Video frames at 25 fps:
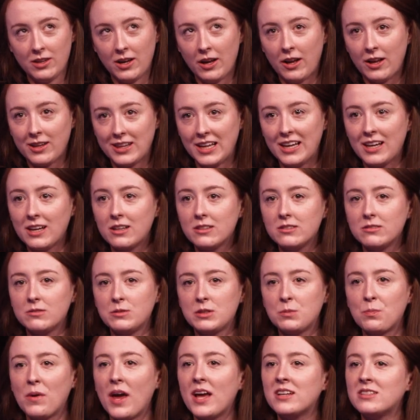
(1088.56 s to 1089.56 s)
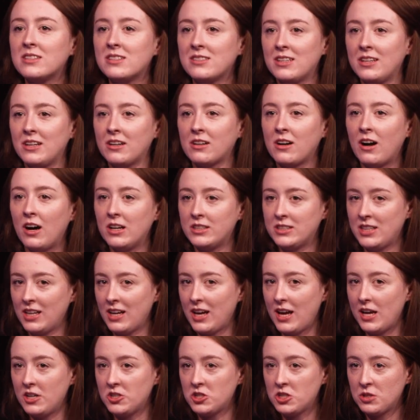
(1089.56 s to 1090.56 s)
I think space is in a
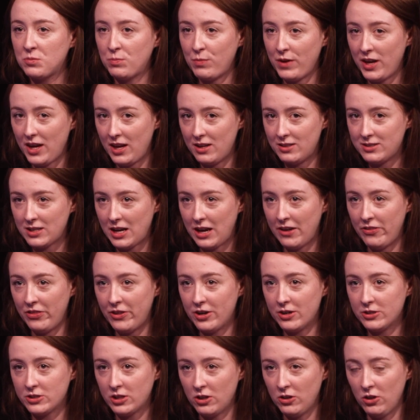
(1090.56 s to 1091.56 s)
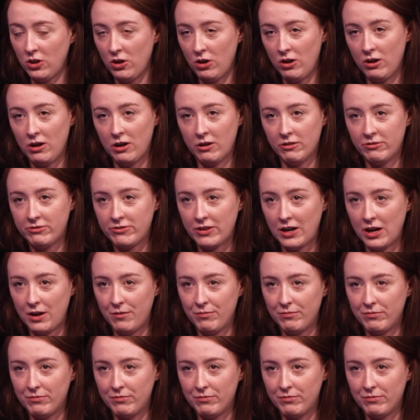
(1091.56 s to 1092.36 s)
cutting edge space and there's a lot of